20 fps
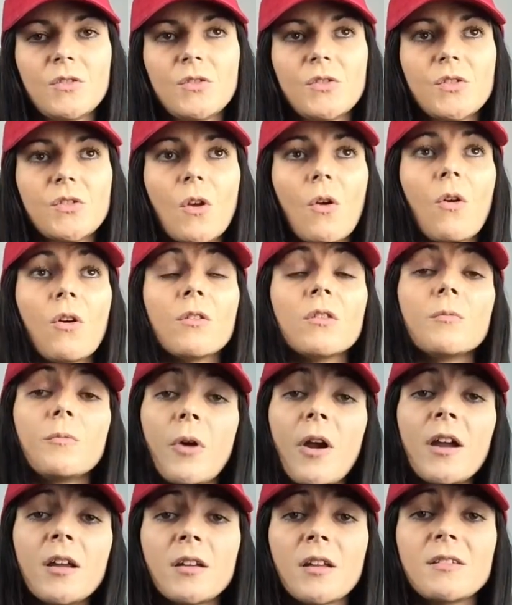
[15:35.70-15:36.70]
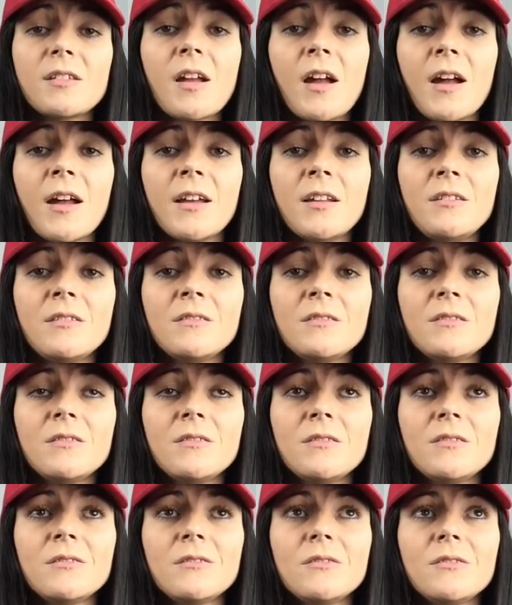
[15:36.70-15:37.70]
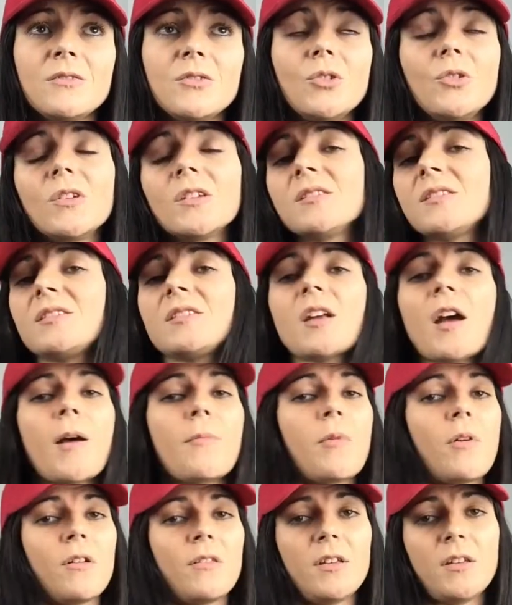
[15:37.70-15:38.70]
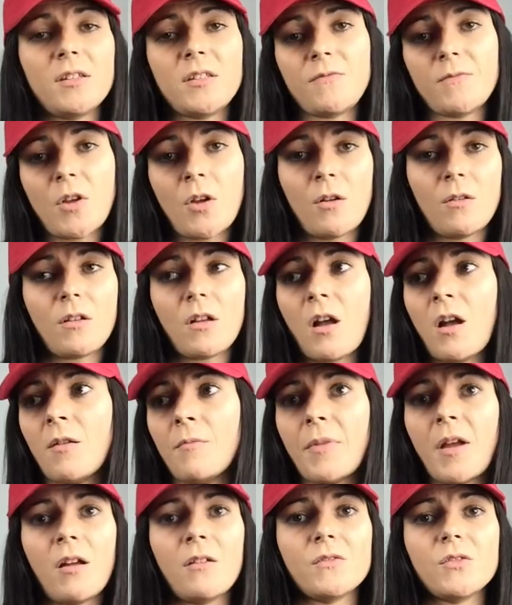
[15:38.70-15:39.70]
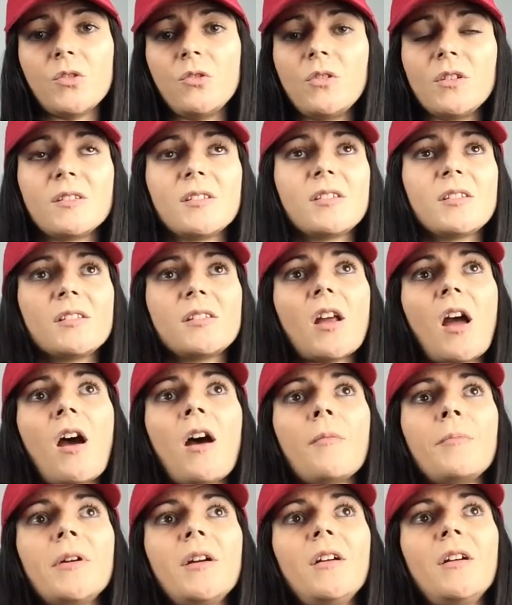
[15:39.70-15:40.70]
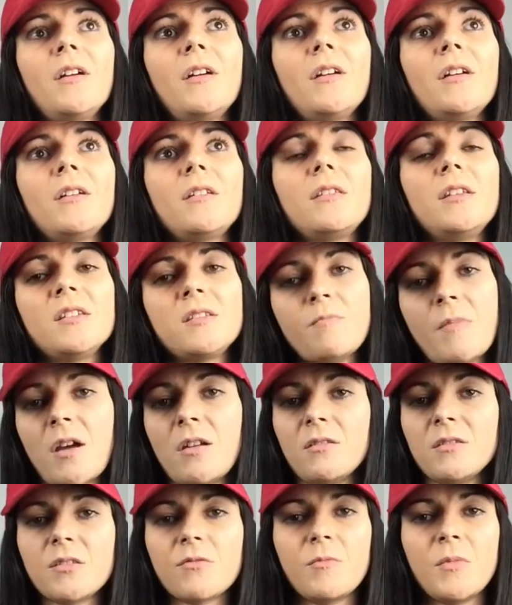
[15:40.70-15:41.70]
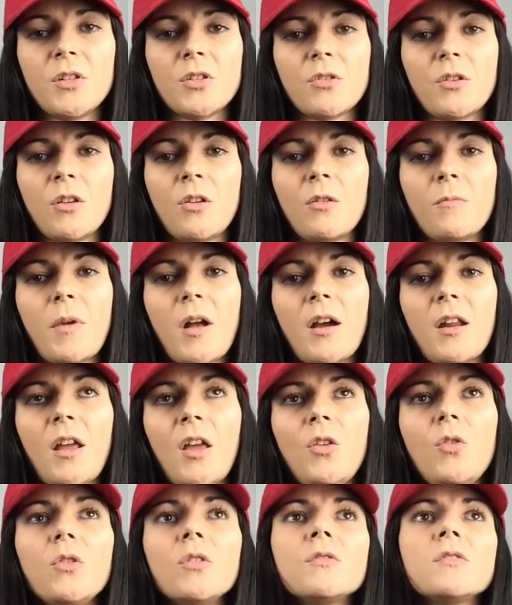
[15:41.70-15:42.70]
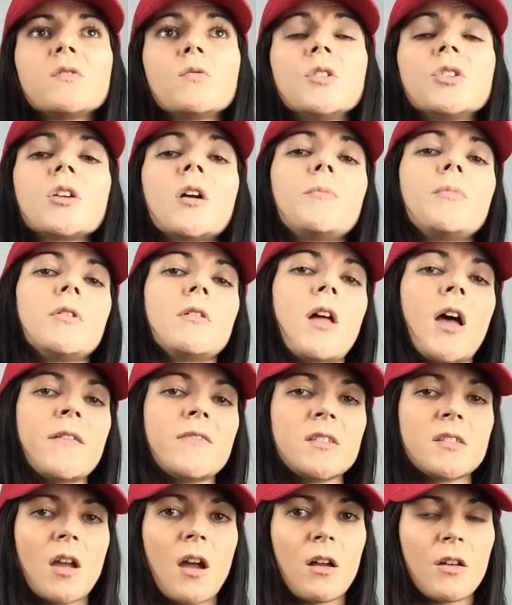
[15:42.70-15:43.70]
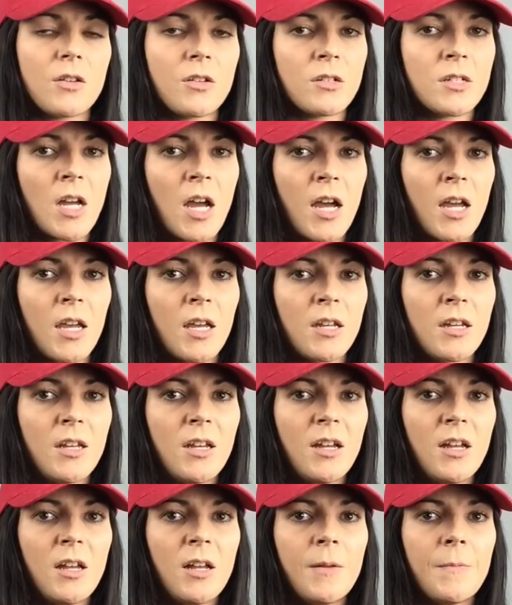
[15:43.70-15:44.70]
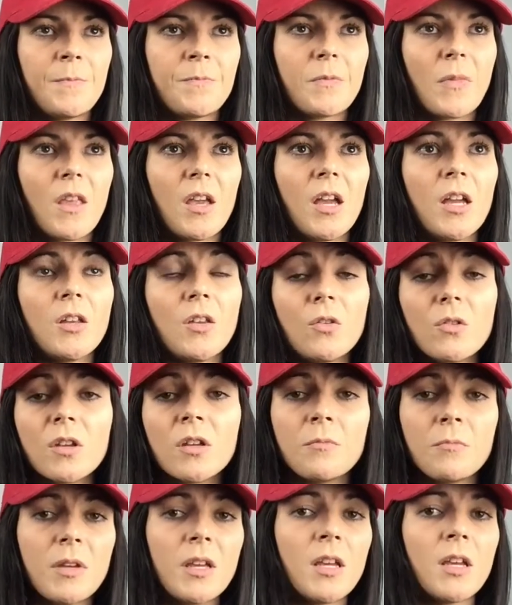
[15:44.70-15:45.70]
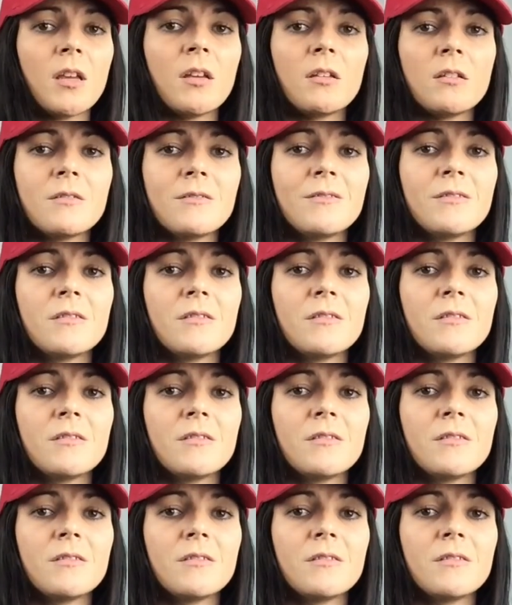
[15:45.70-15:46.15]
So on the brightness side, you can stop all these compounds. You could stop these metals from entering your body. You can switch up your lifestyle and your diet, and you can be